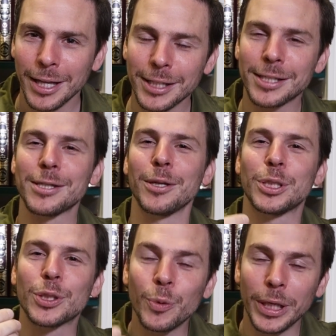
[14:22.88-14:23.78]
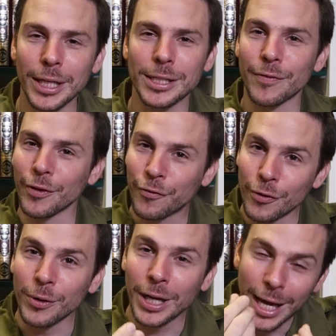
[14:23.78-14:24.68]
This is the sweetness of the
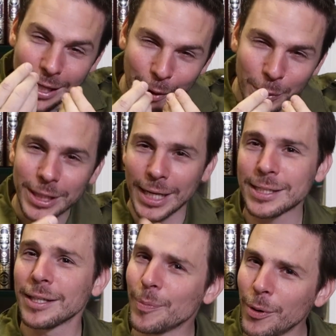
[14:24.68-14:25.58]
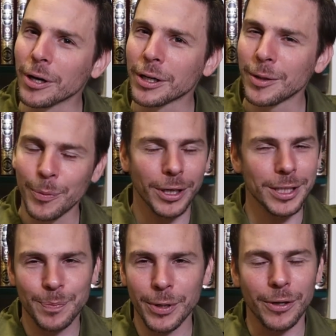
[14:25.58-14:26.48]
fruit that we taste in the bark. The bark
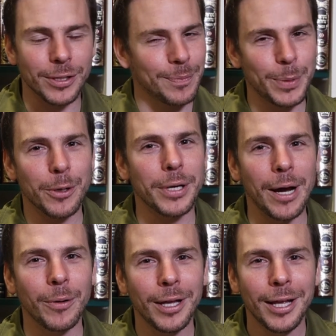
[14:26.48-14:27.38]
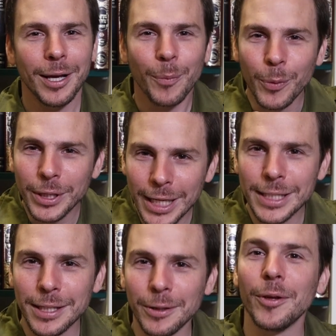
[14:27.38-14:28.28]
is bitter. It's bitter now. But we
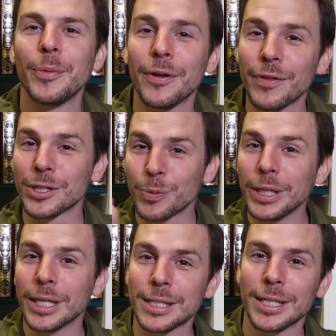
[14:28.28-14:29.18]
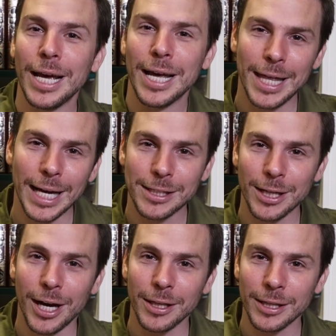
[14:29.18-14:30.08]
taste a little bit of the sweetness that's
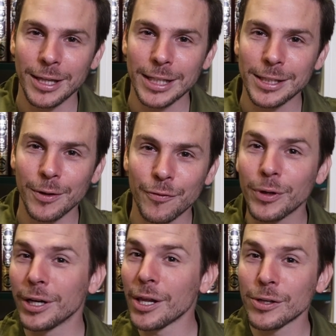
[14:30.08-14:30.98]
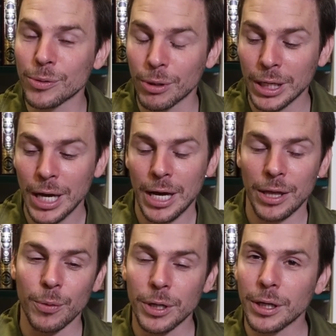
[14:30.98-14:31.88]
in the fruit. Another story.
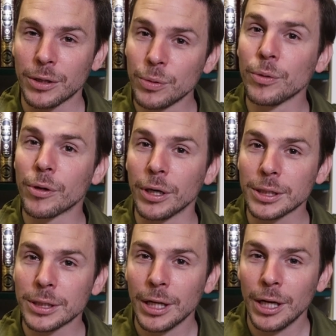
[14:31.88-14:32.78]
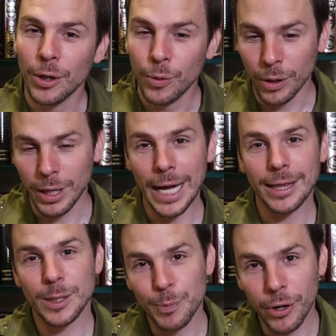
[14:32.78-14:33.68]
There were 2 girls who were at
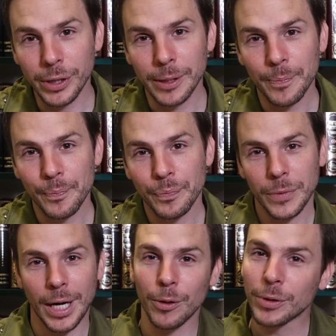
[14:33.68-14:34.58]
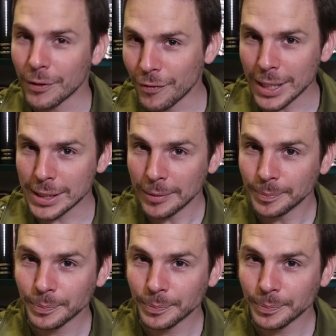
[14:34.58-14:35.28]
this party on Otif Aza.